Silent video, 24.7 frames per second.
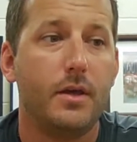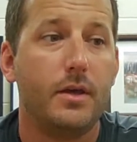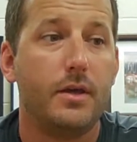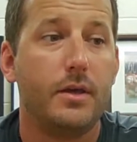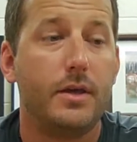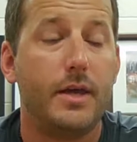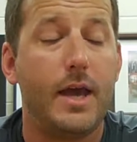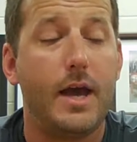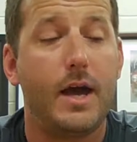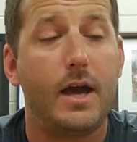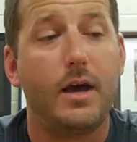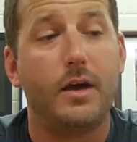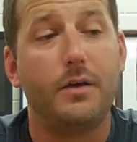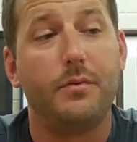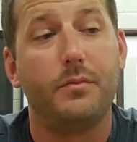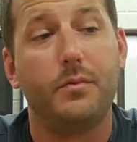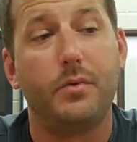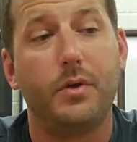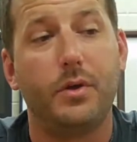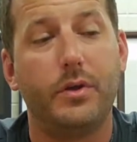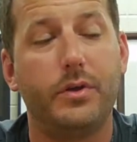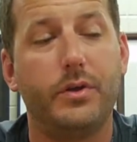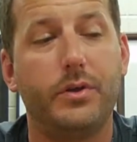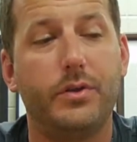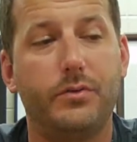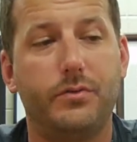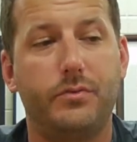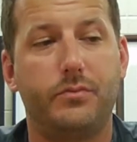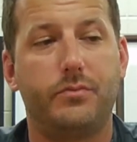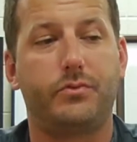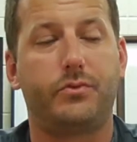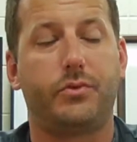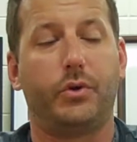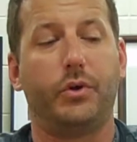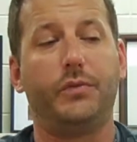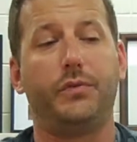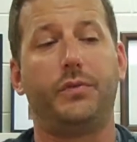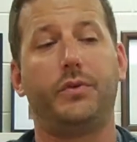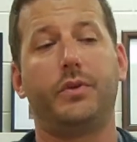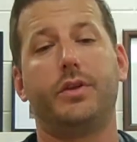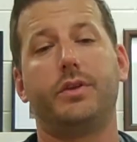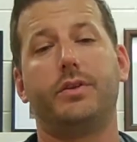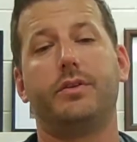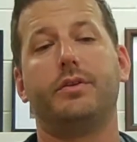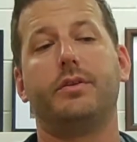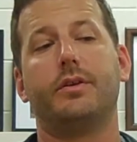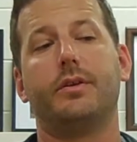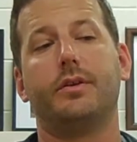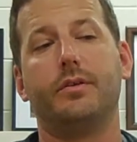Yeah, truthfully,
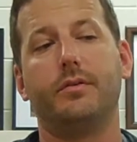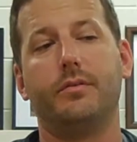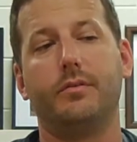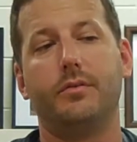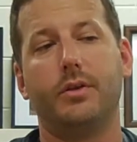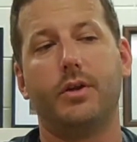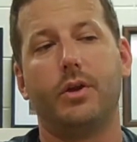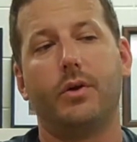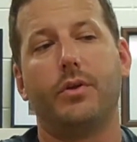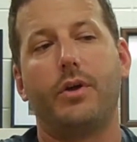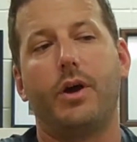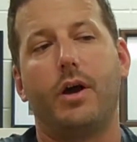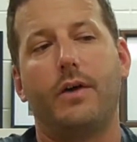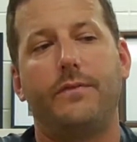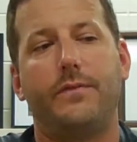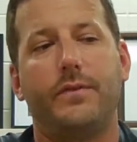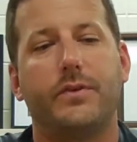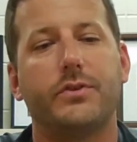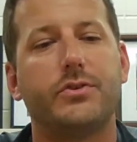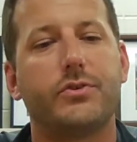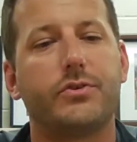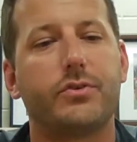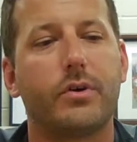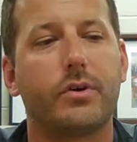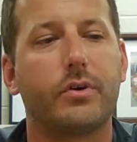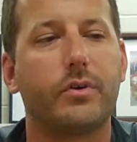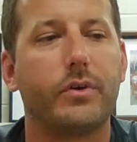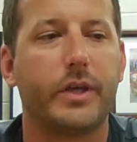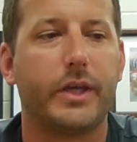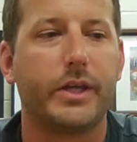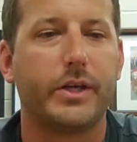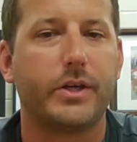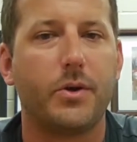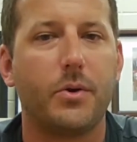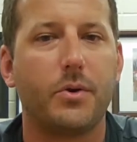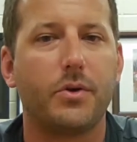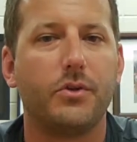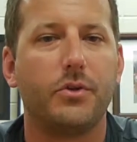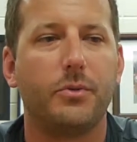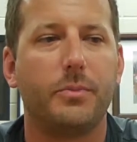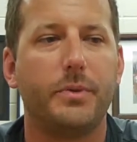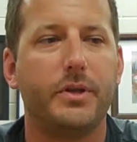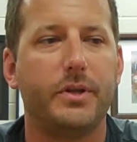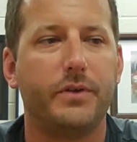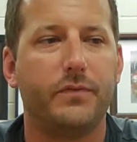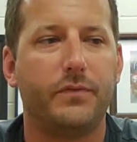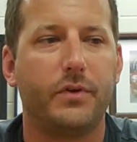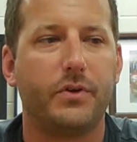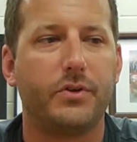the offense struggled to get going a little
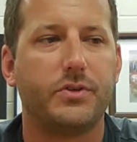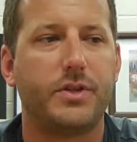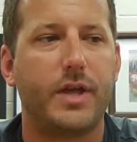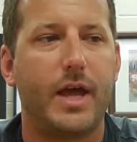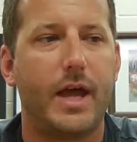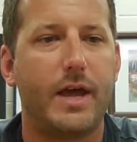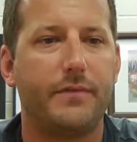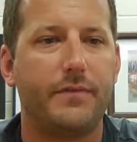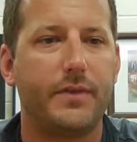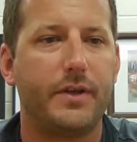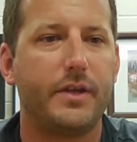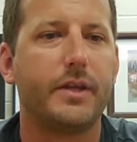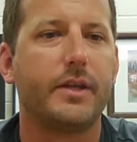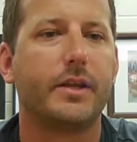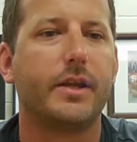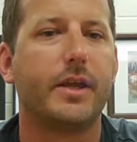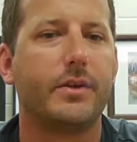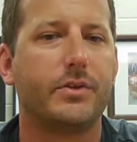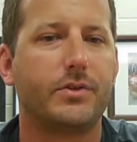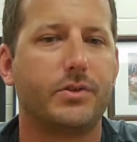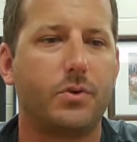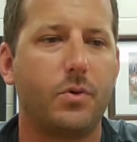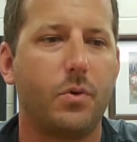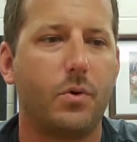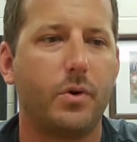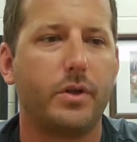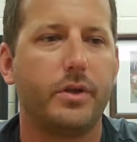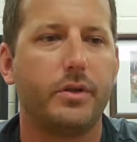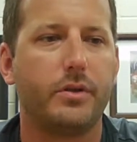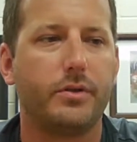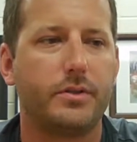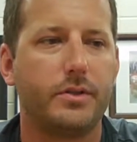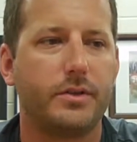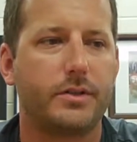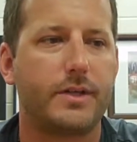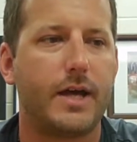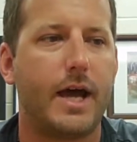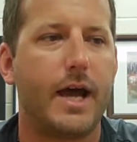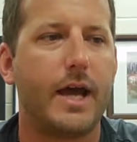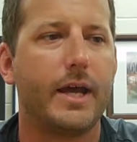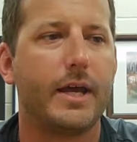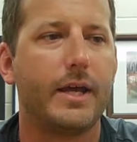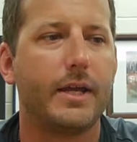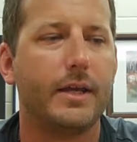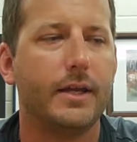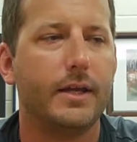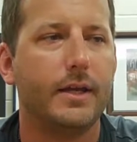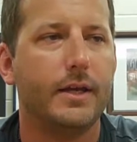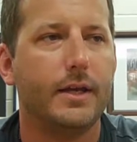bit in the first half. They did get a score to tie
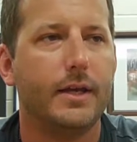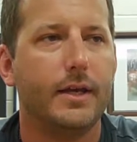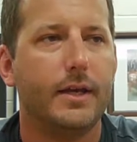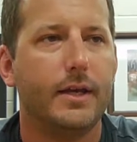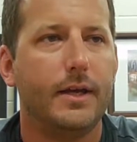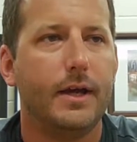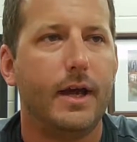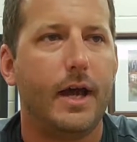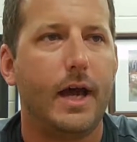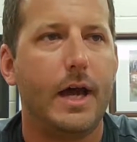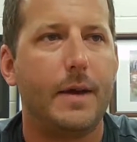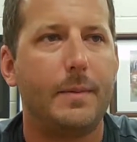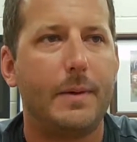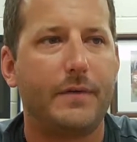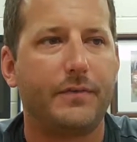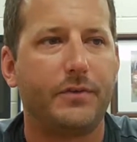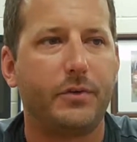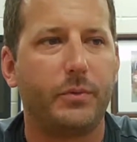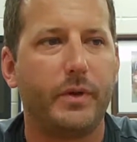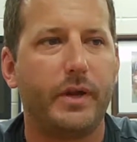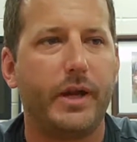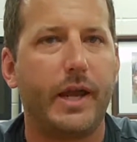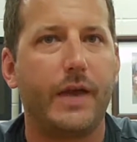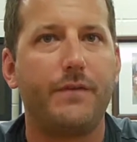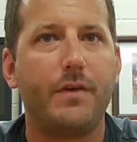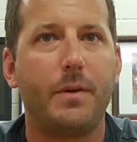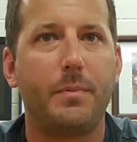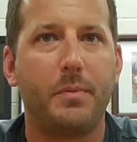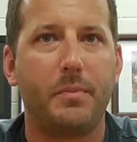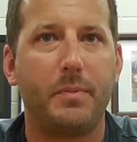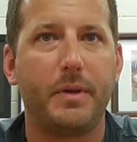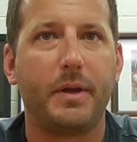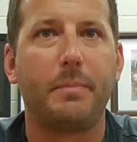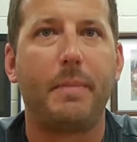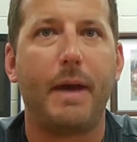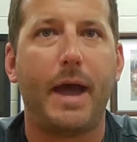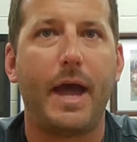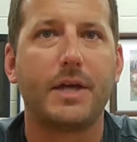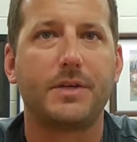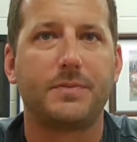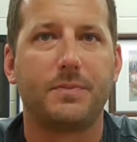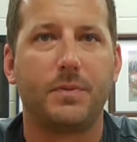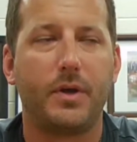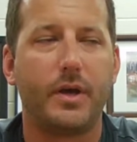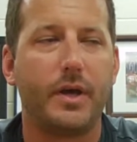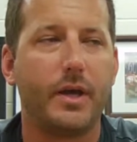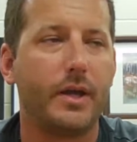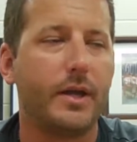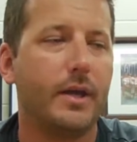it after we gave up a big pass
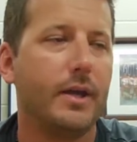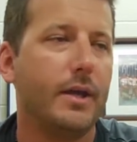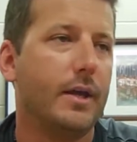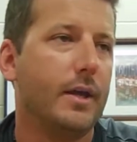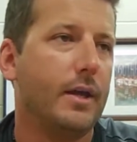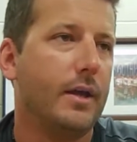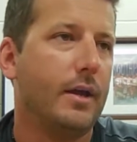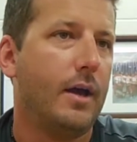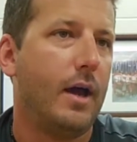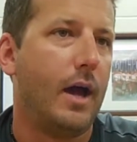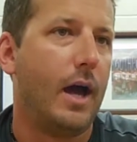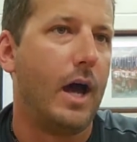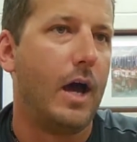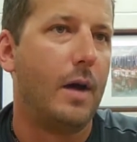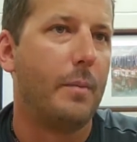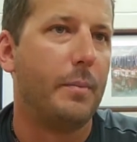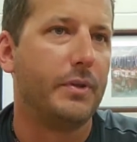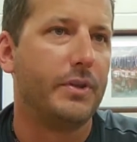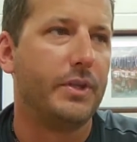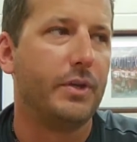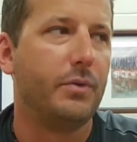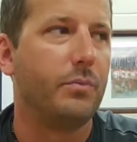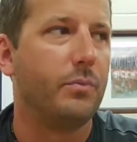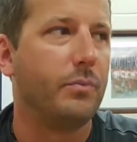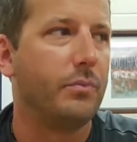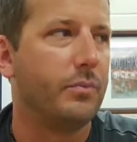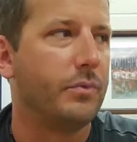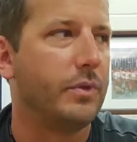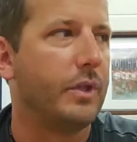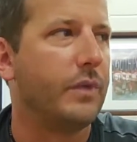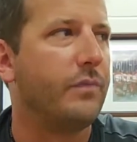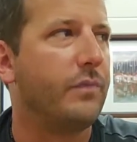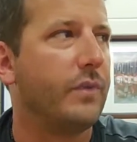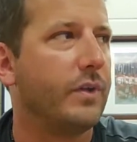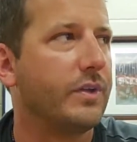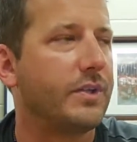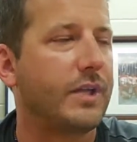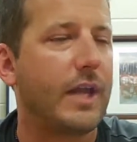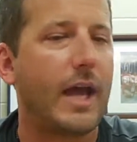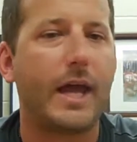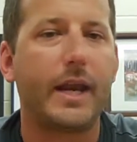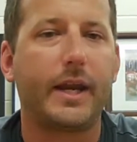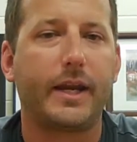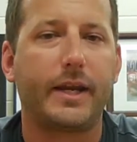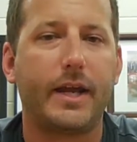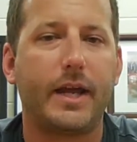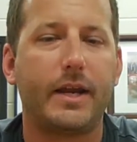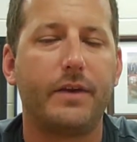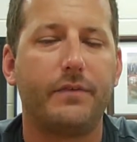play. But then the defense got
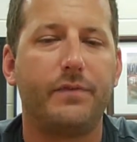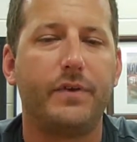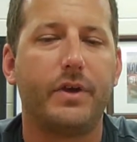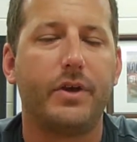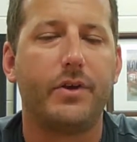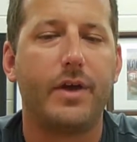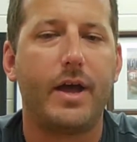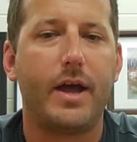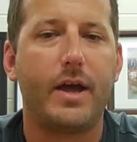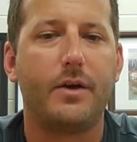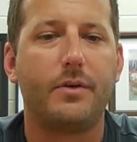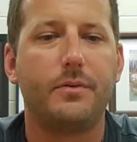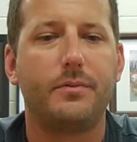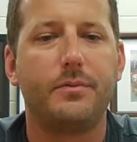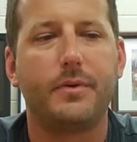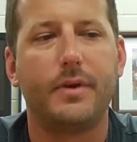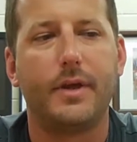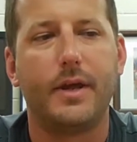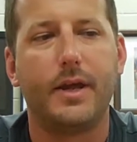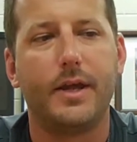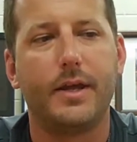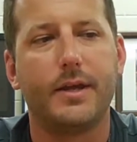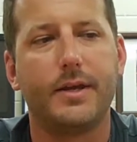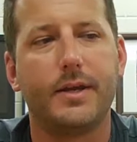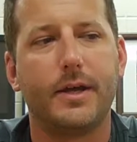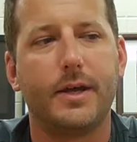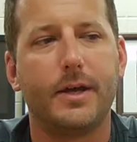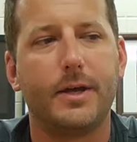it kind of figured out, and,